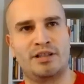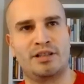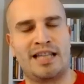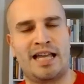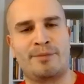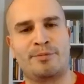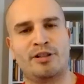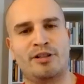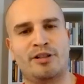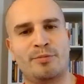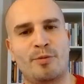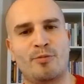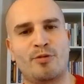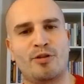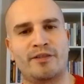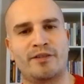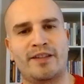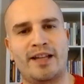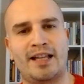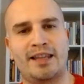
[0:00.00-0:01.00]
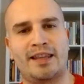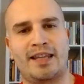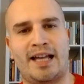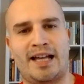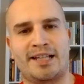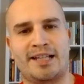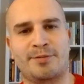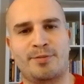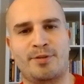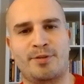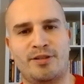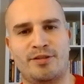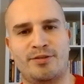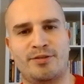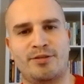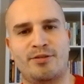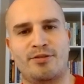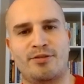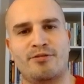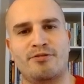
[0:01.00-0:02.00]
elaborate a little bit more on that last
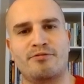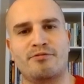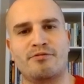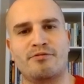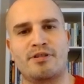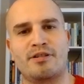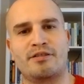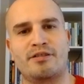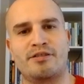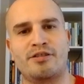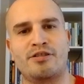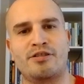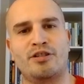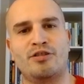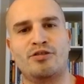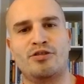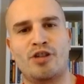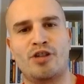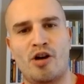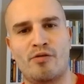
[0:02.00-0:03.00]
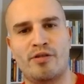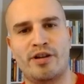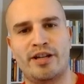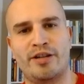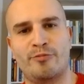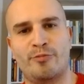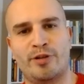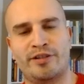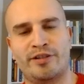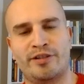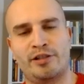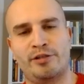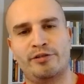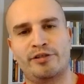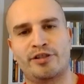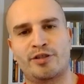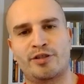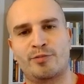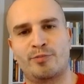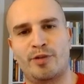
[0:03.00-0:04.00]
piece so you can know it but until you
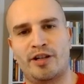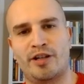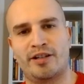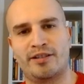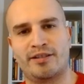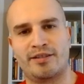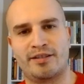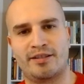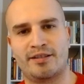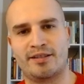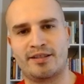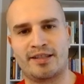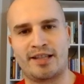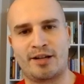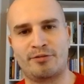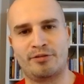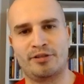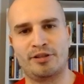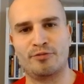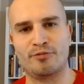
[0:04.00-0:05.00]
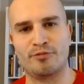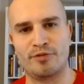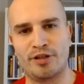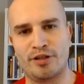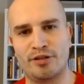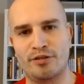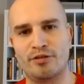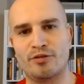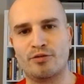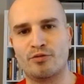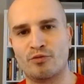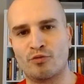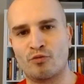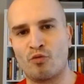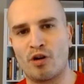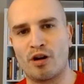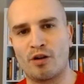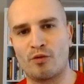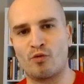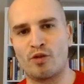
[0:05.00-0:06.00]
experience it it's not really real
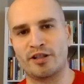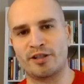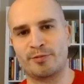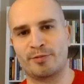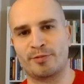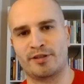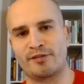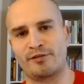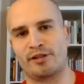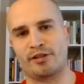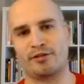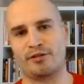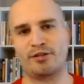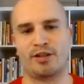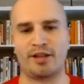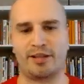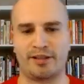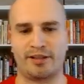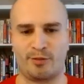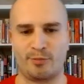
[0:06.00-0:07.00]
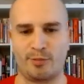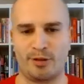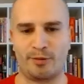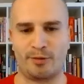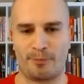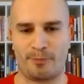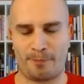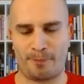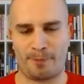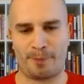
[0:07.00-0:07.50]
what what specifically you're talking about